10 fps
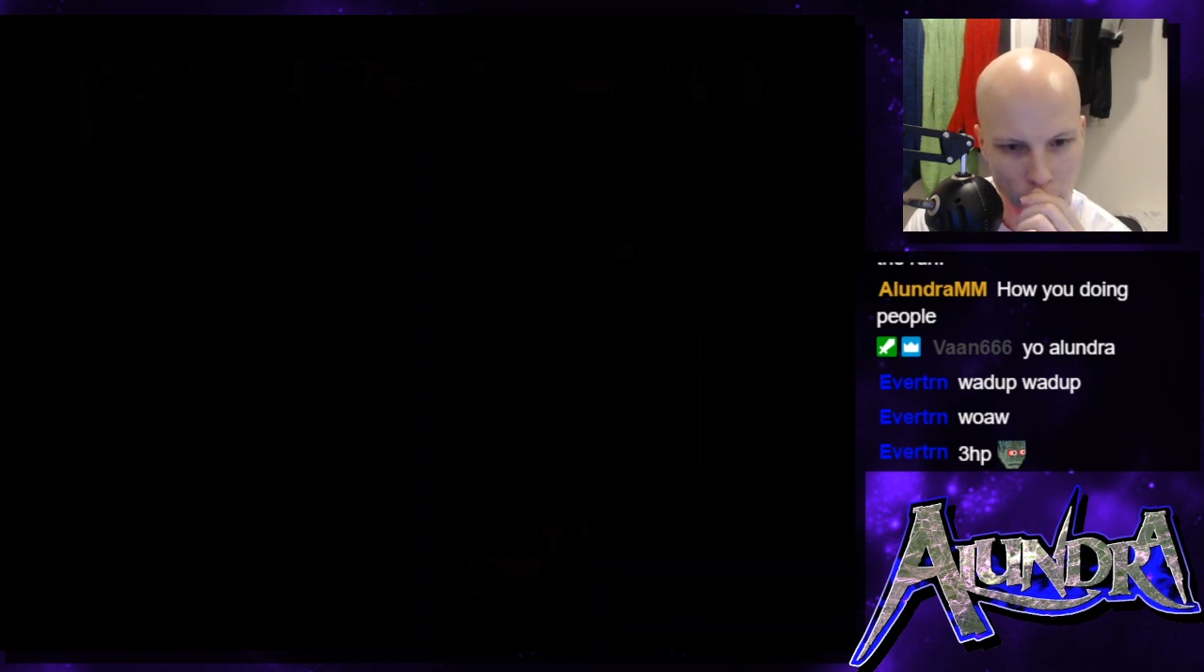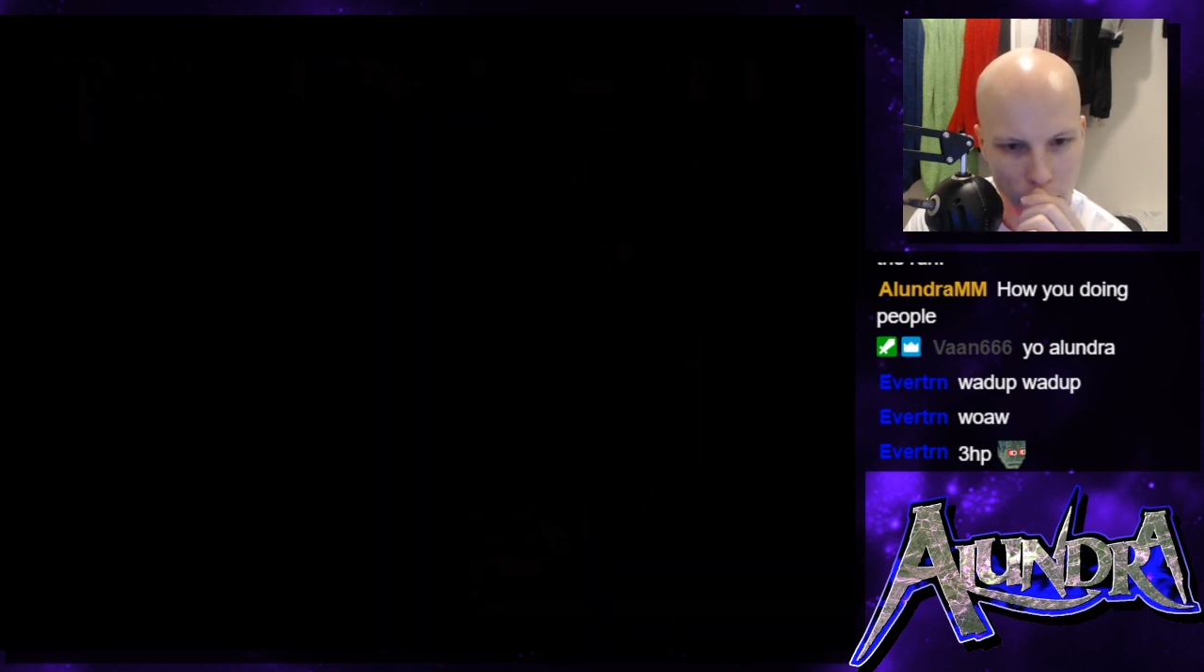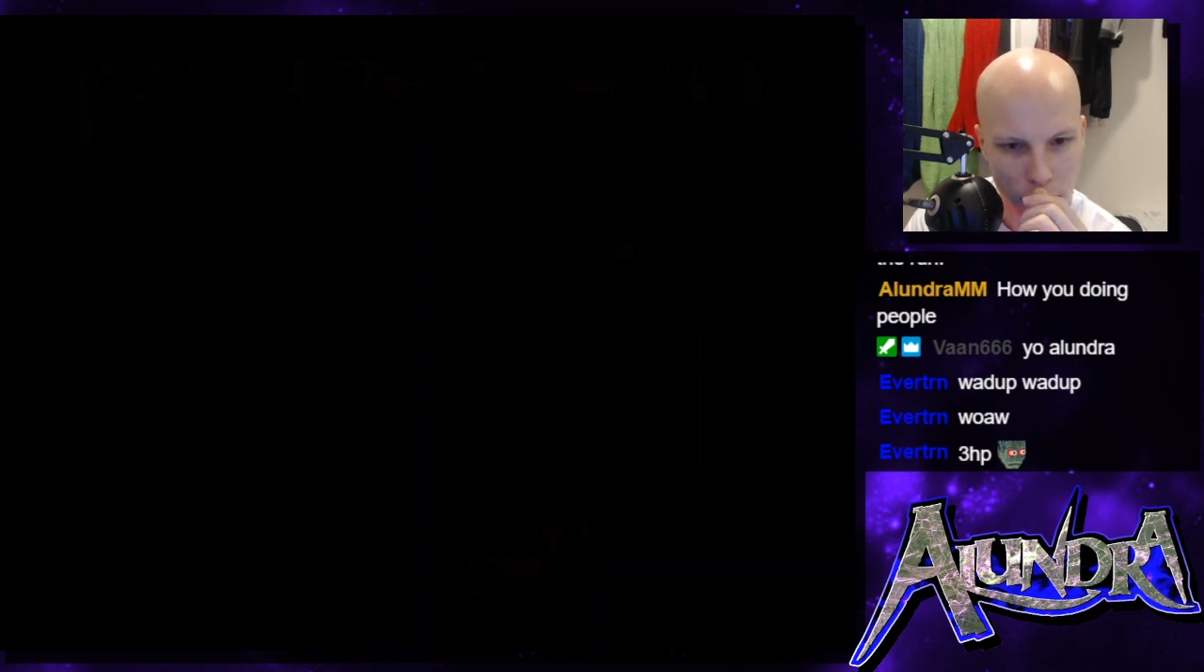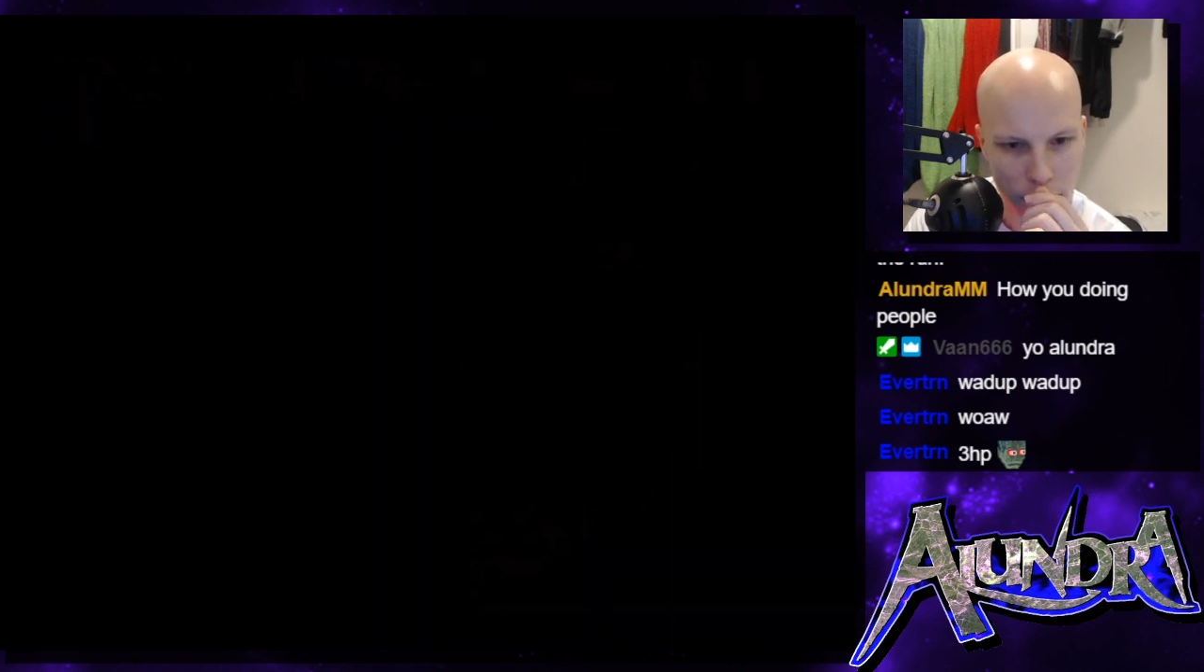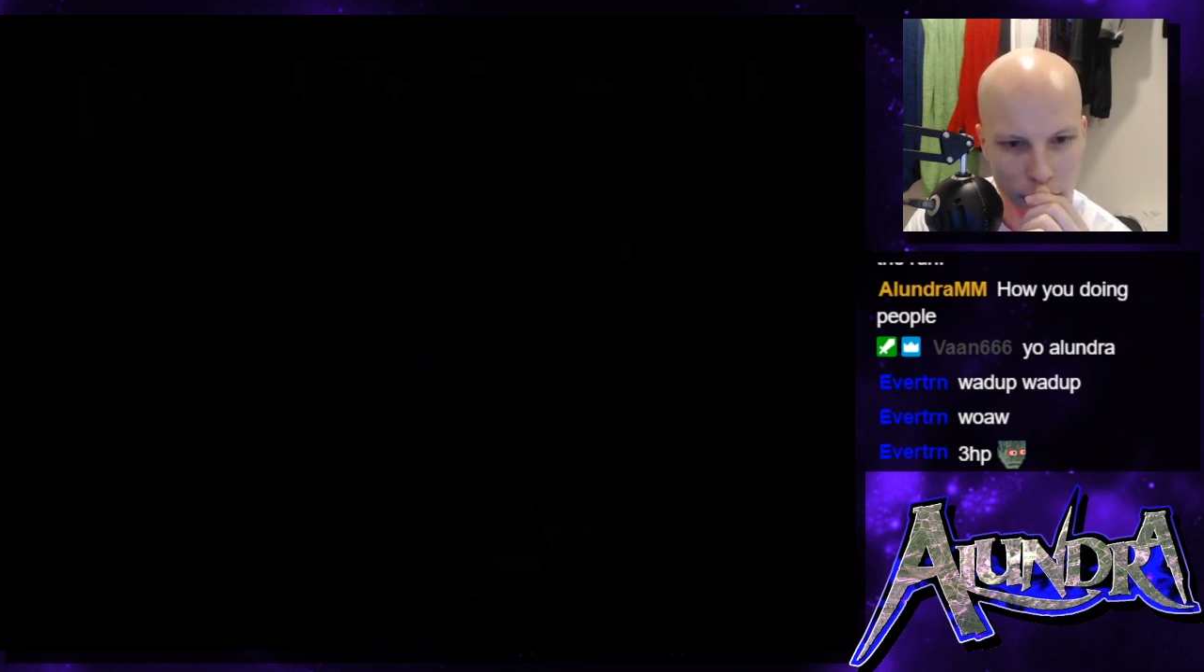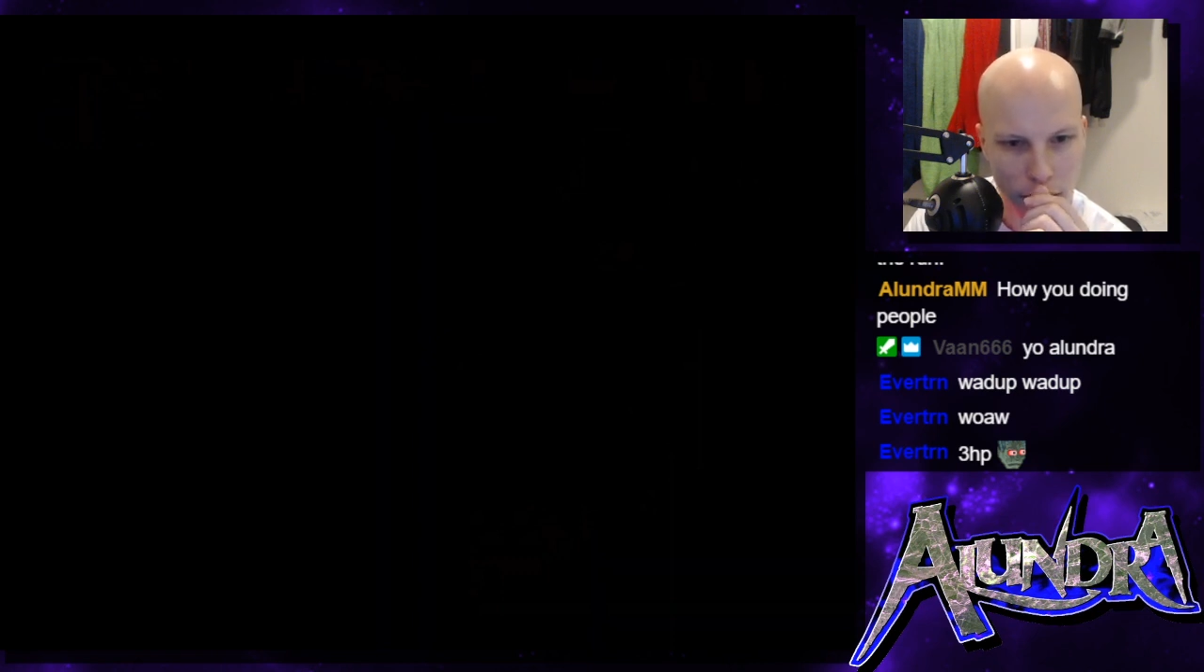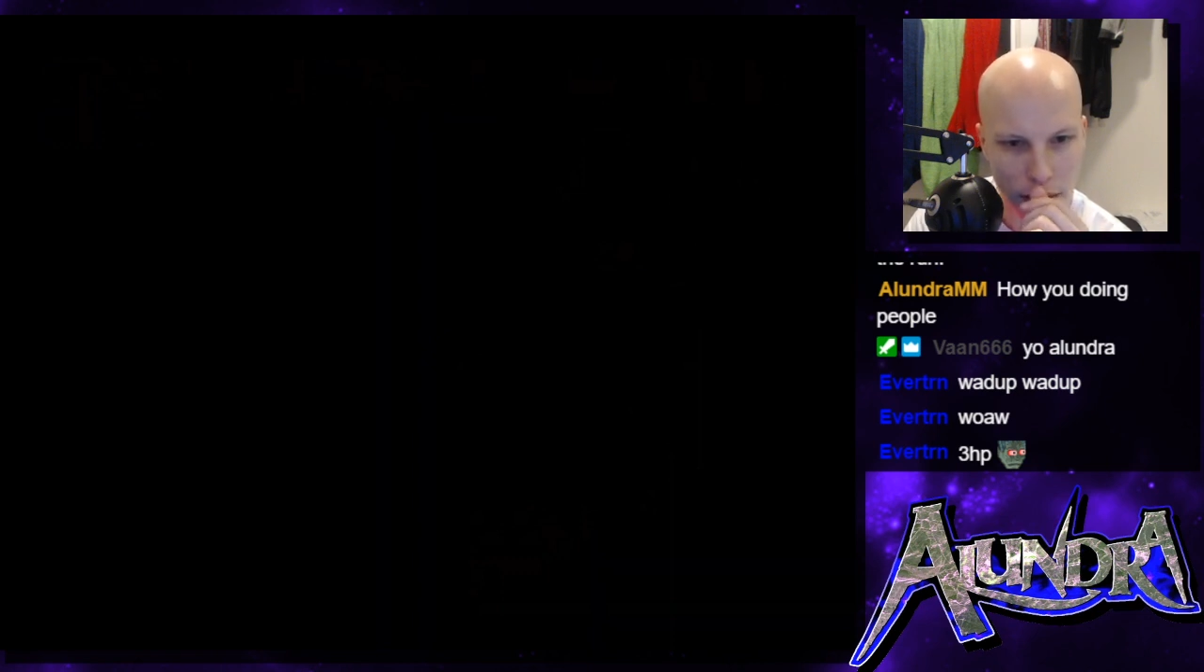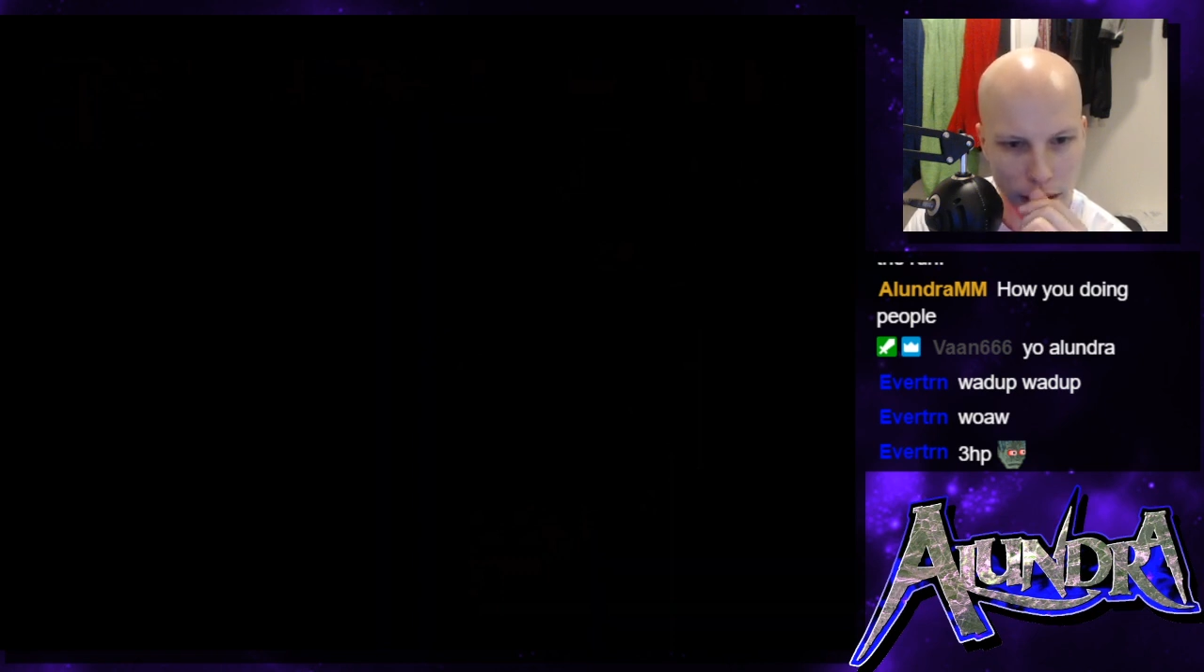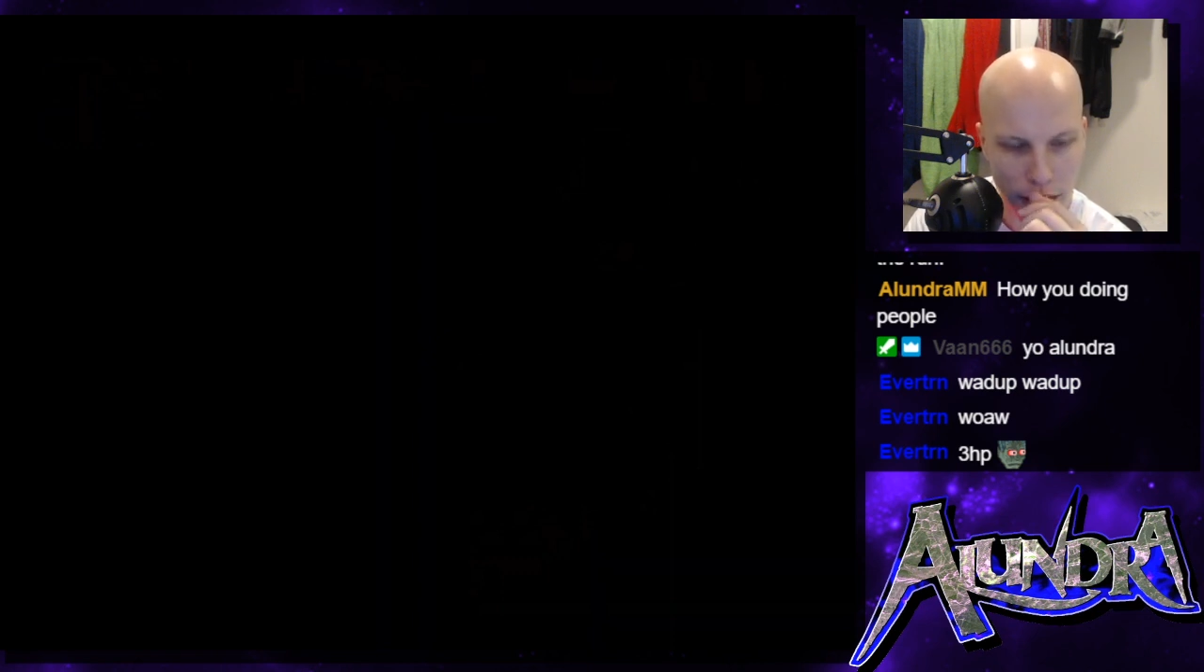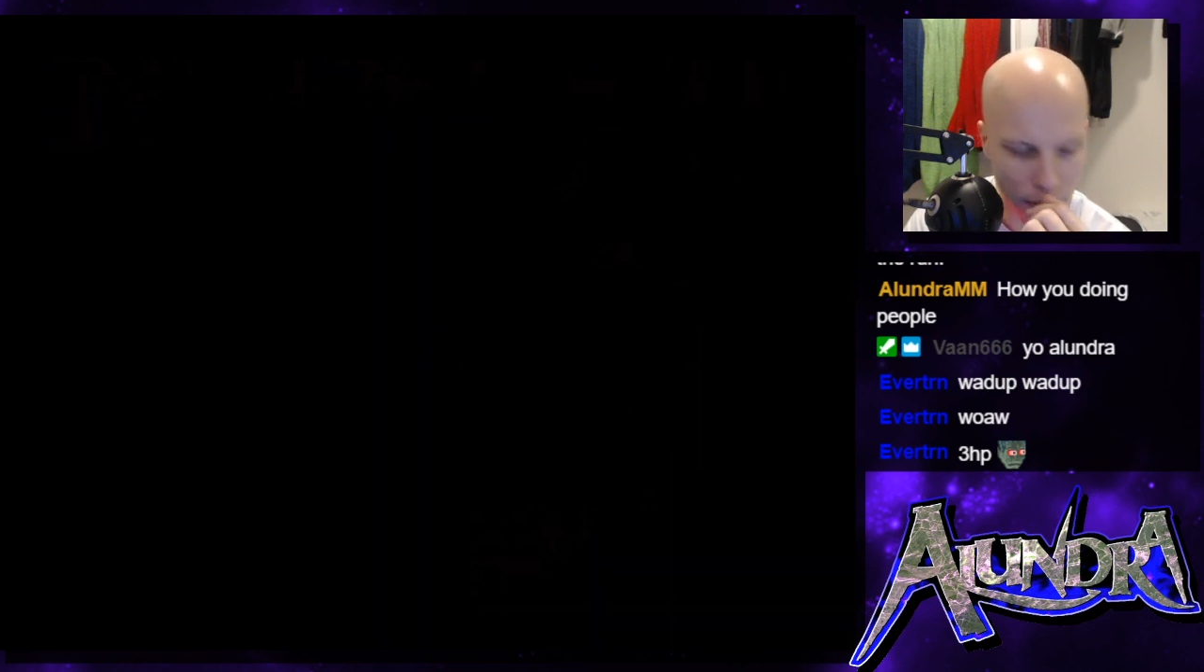he said that